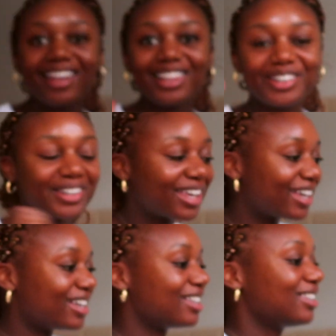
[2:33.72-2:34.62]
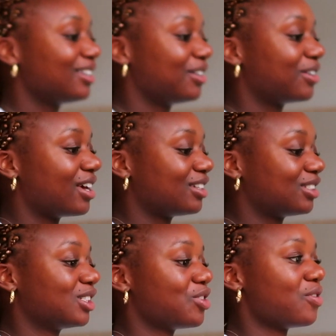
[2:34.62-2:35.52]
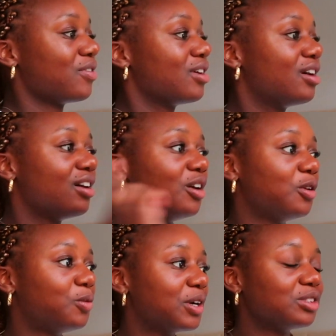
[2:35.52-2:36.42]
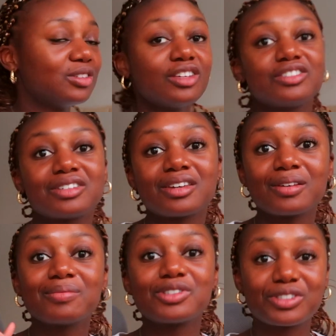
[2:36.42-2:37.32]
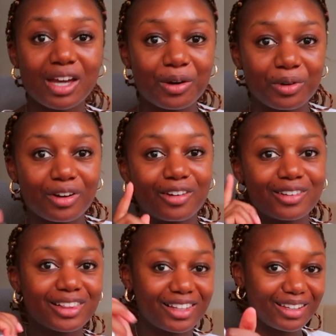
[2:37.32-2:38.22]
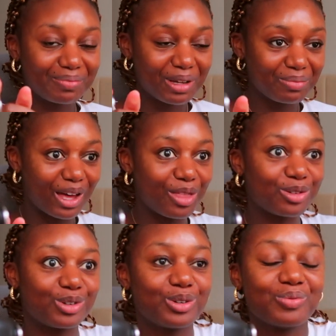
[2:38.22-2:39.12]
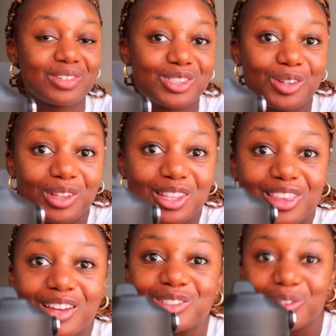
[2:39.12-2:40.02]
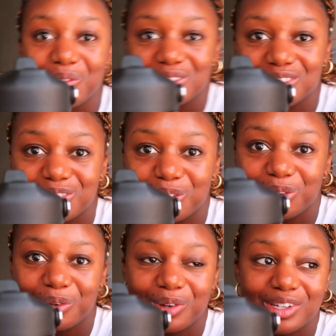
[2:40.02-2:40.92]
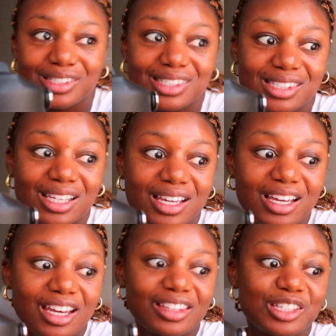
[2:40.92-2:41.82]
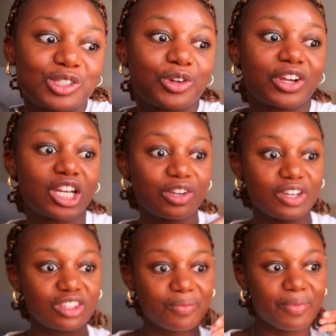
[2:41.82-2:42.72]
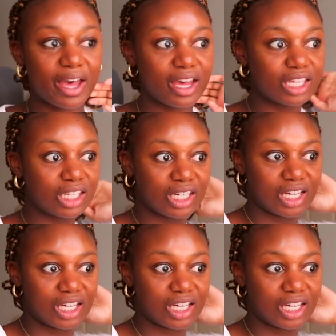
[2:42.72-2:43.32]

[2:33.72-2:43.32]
hello again okay so went to the gym showered cleaned my bathroom started laundry which is the noise that you're hearing in the back